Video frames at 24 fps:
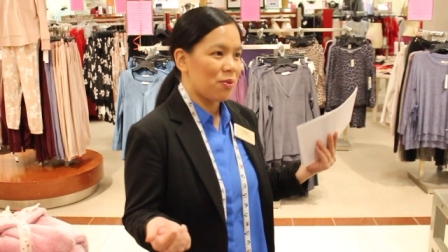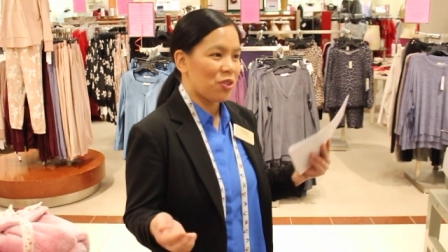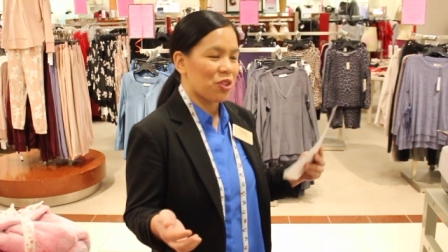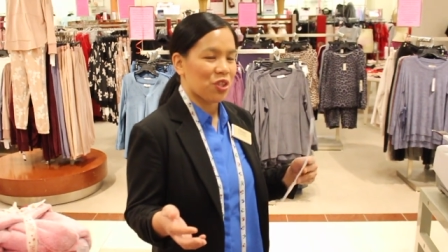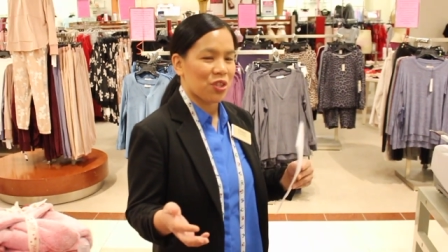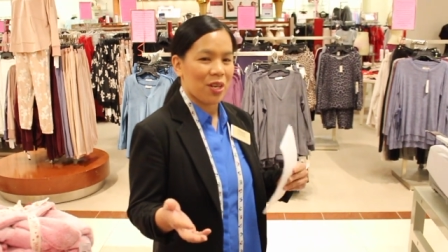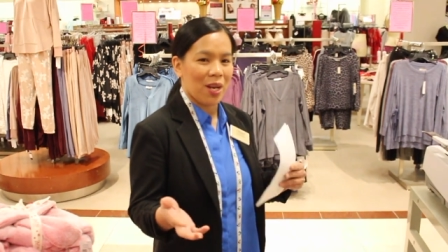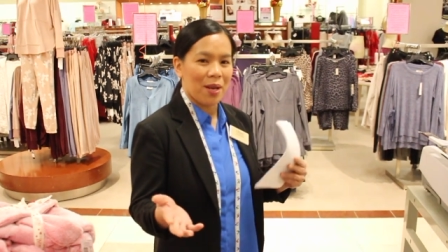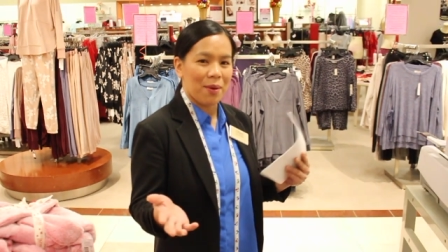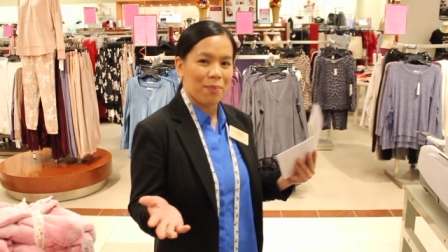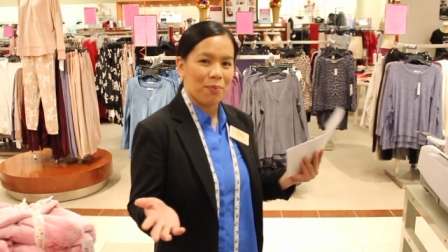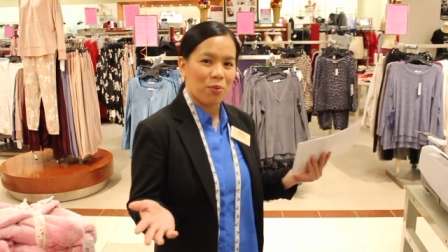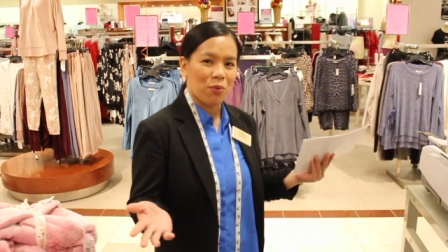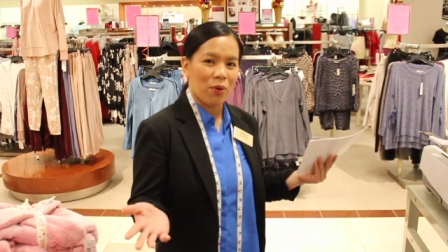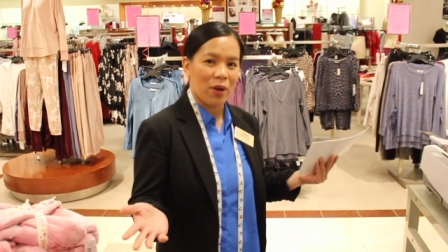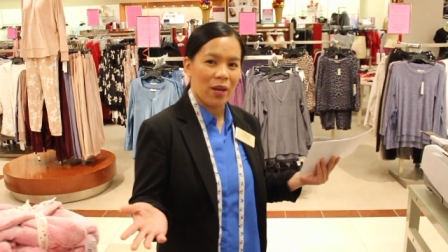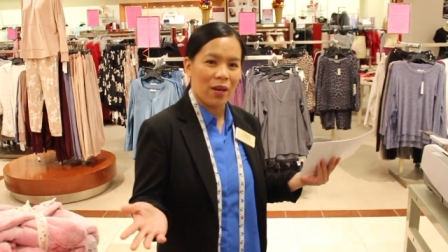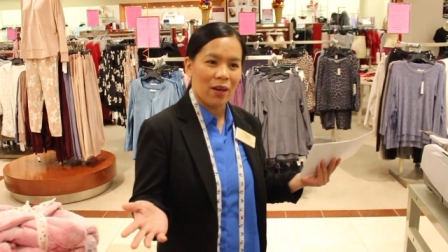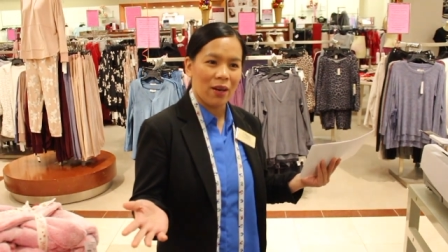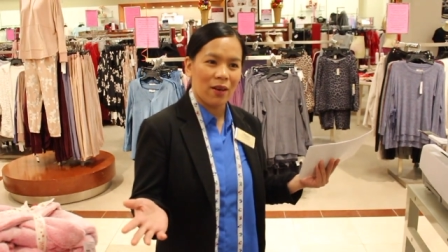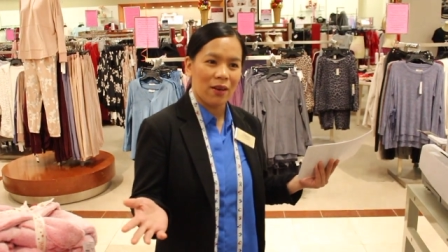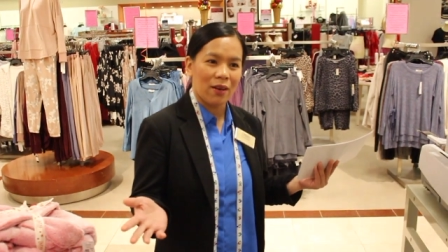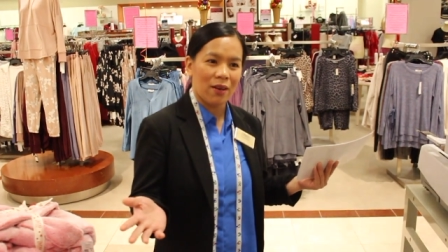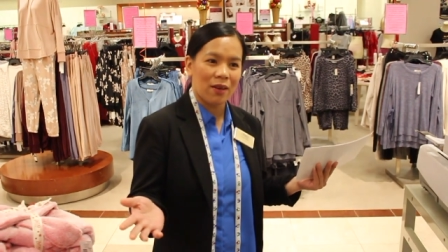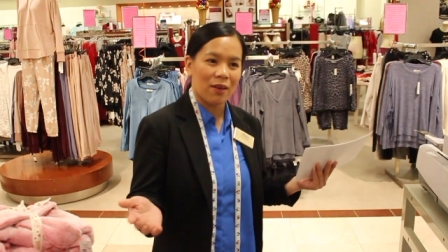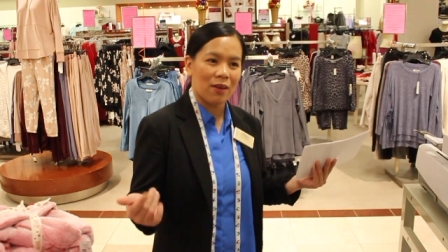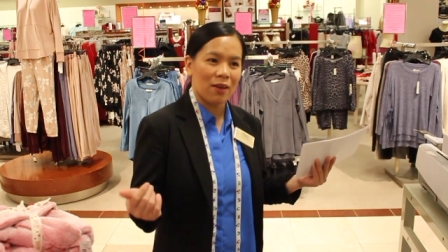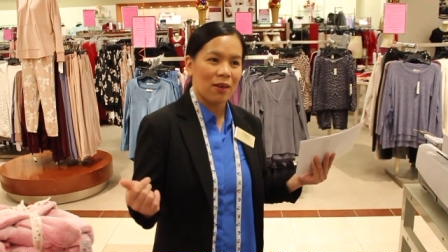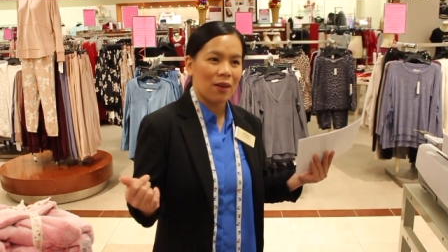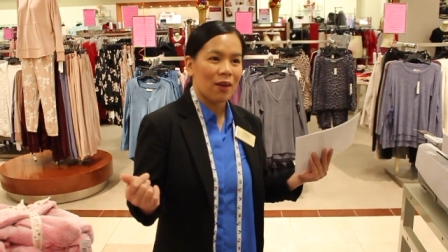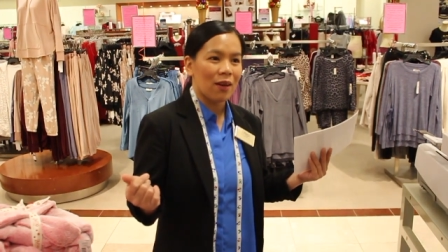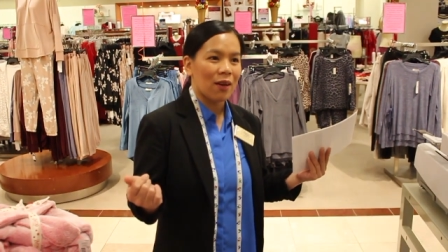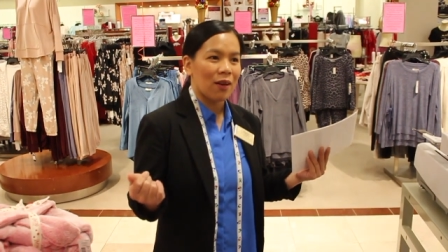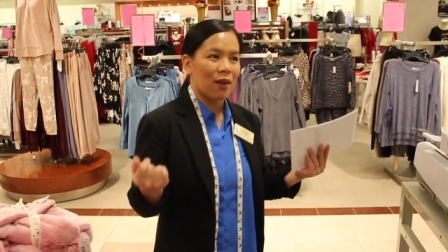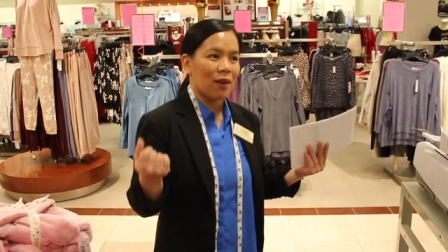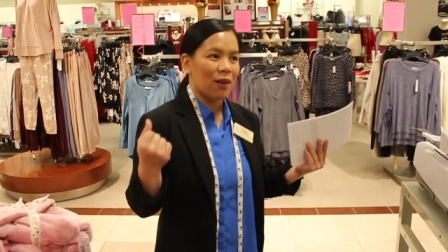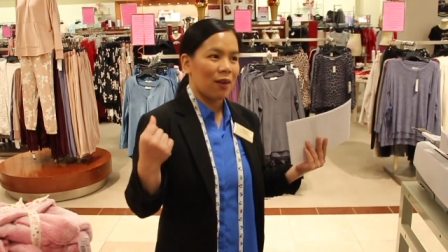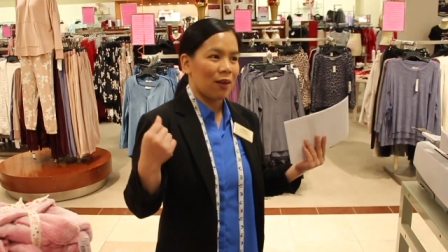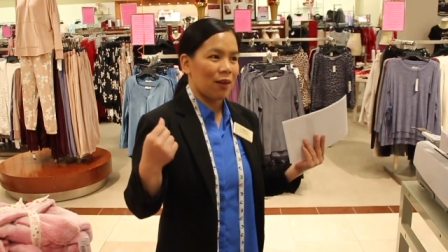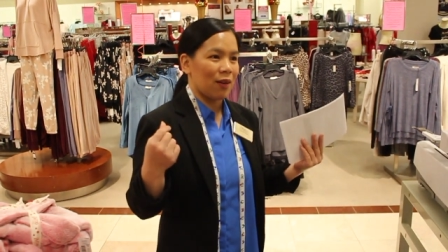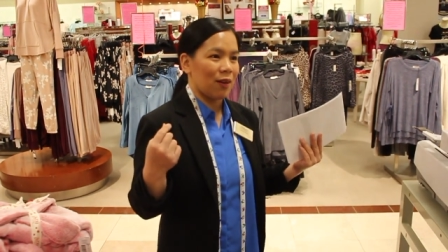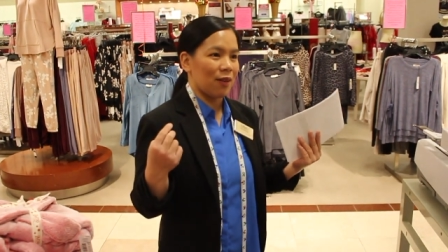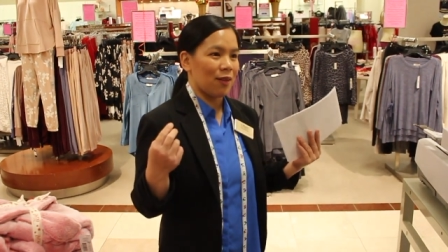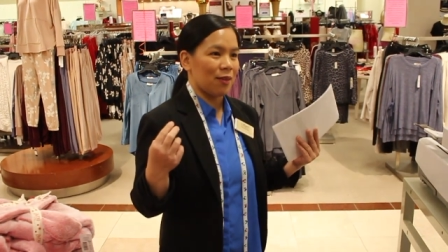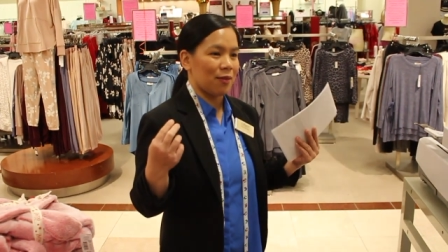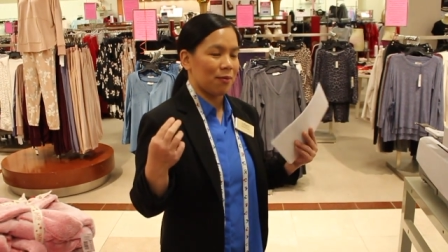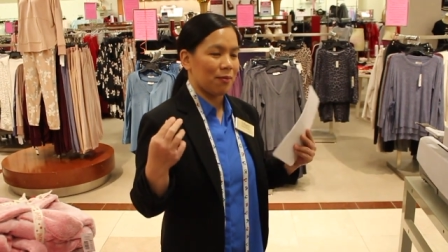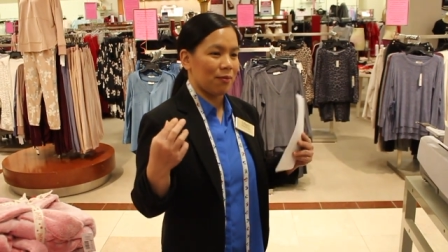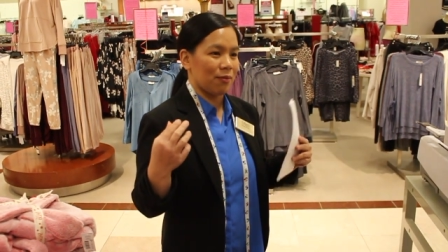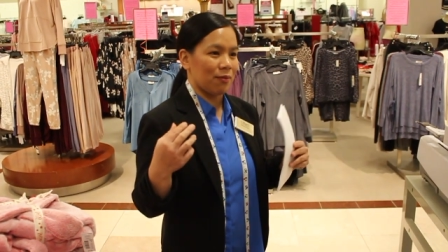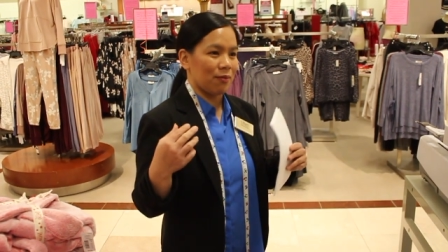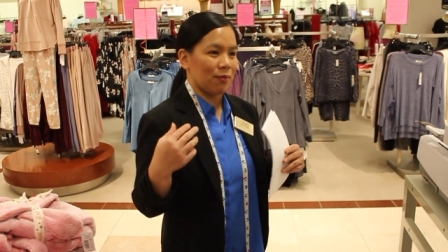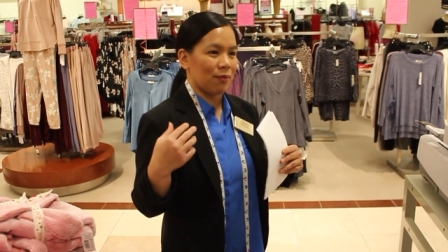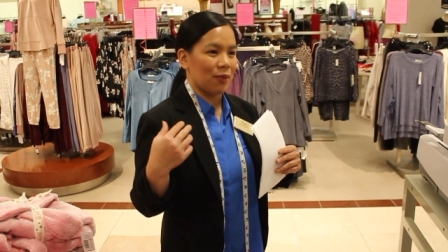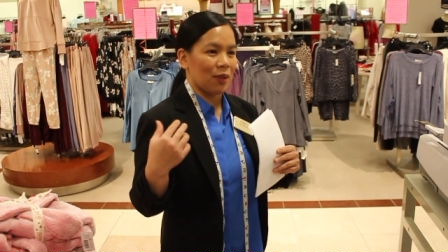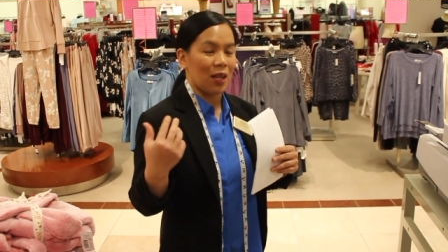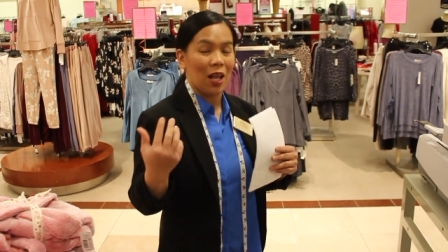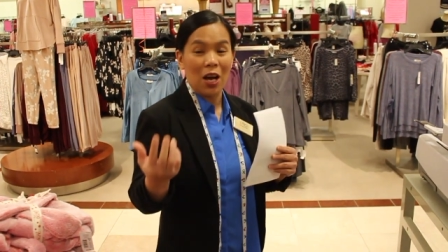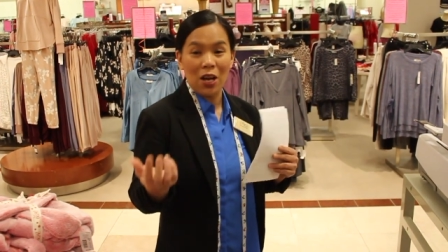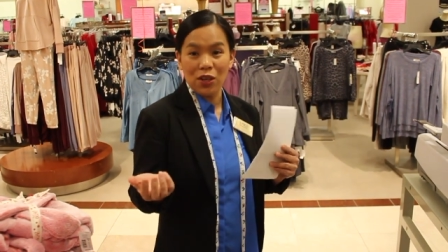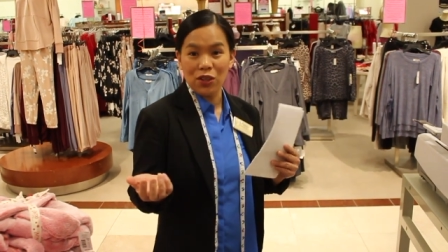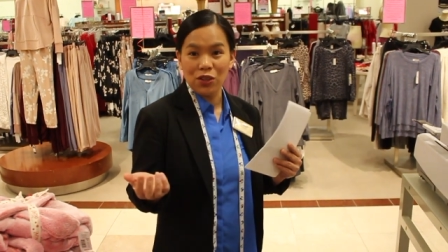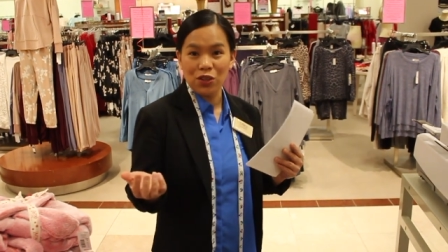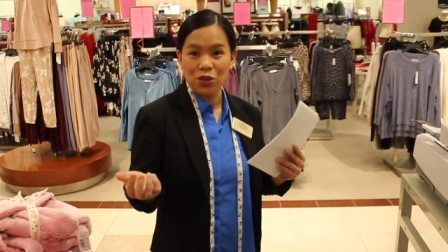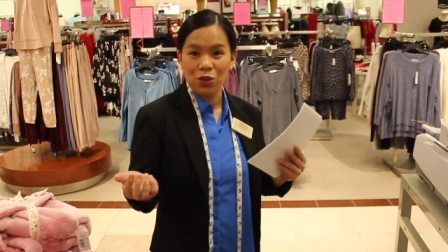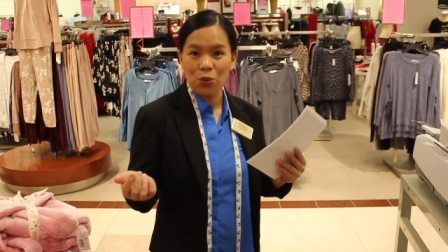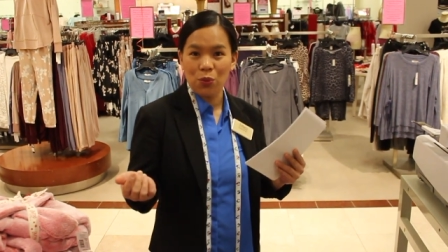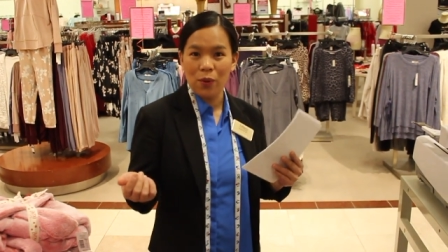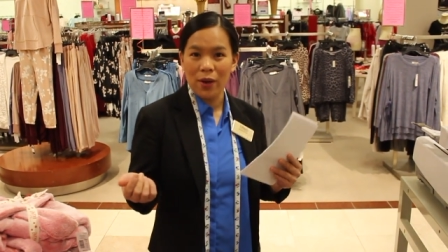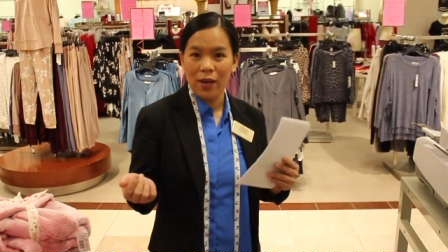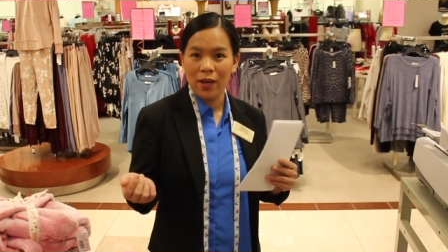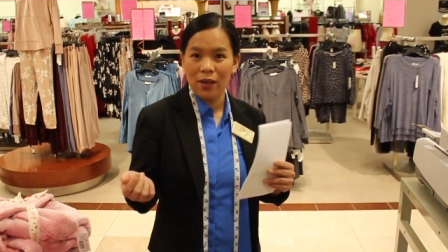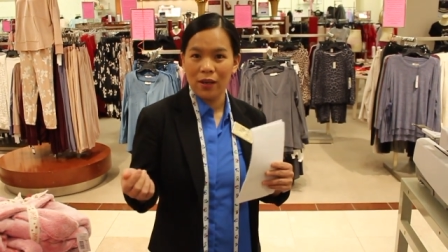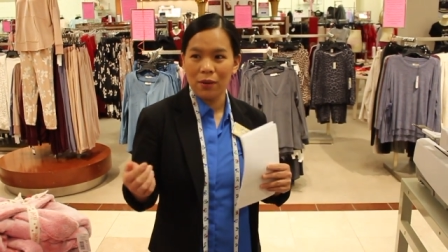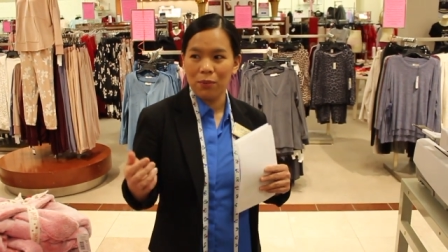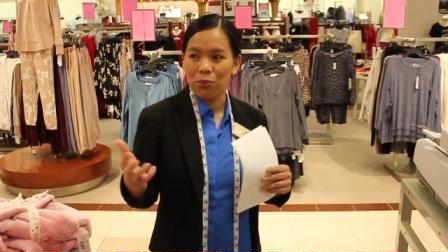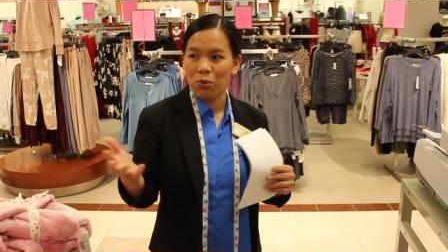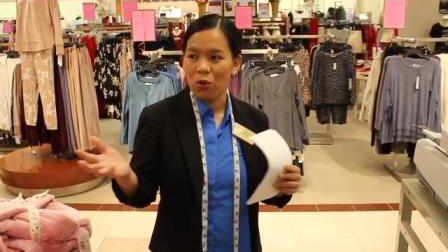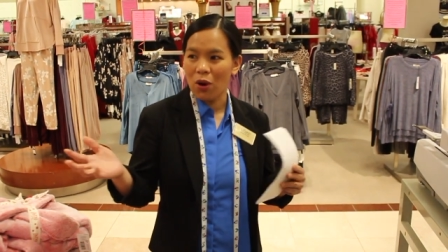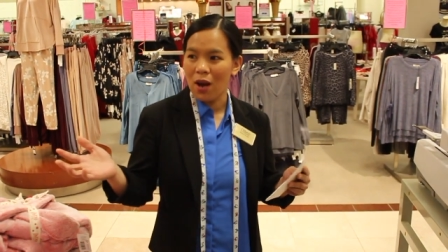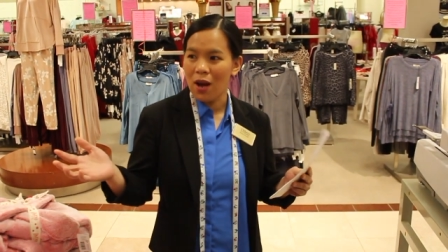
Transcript: shapewear, loungewear,